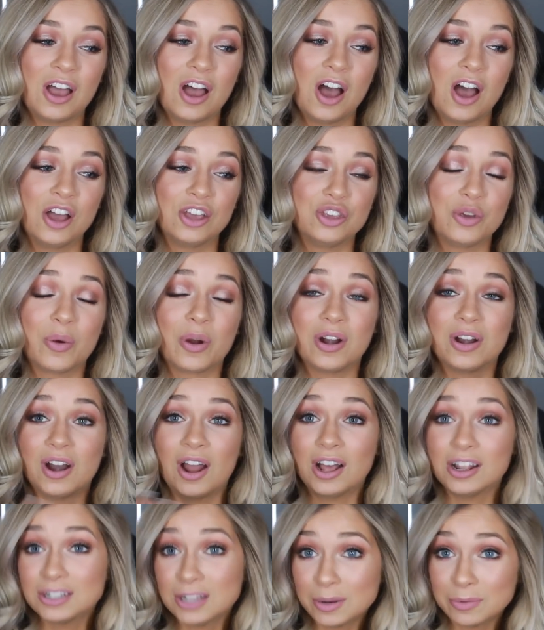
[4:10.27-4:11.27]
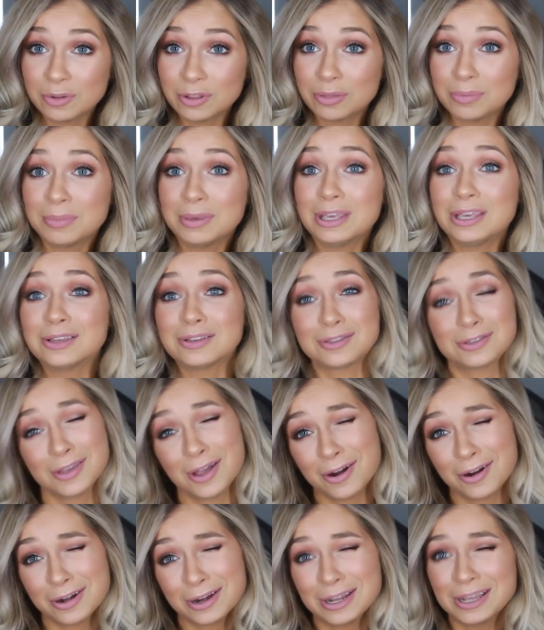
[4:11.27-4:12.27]
Uh, you are not done with me.
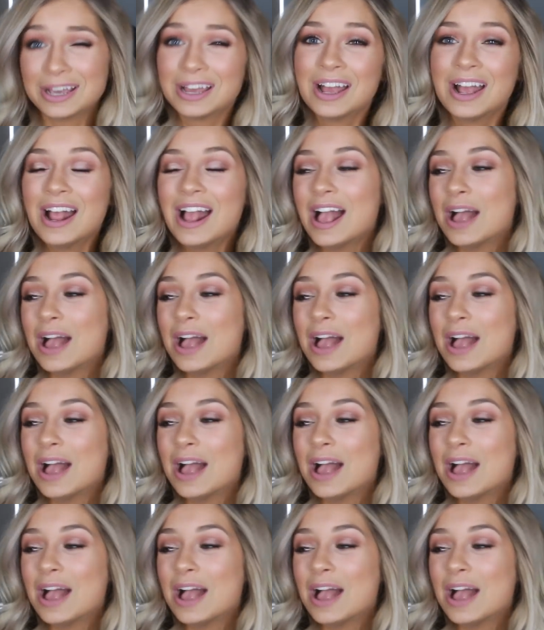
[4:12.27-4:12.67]
Sorry.